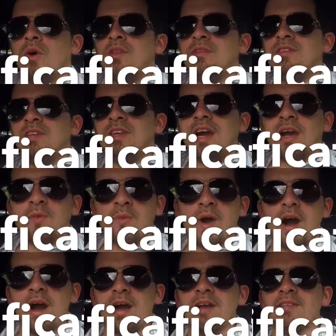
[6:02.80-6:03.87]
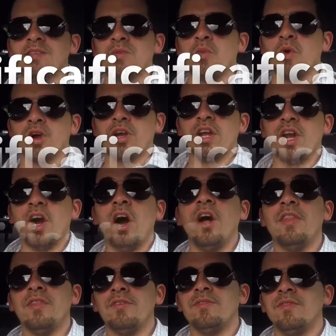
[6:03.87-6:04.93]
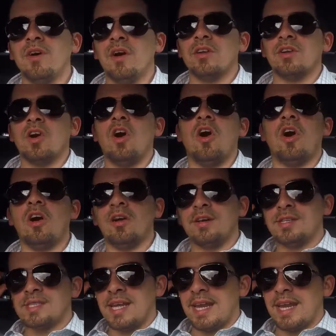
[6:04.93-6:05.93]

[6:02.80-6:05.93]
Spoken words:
DIYs and working on cars.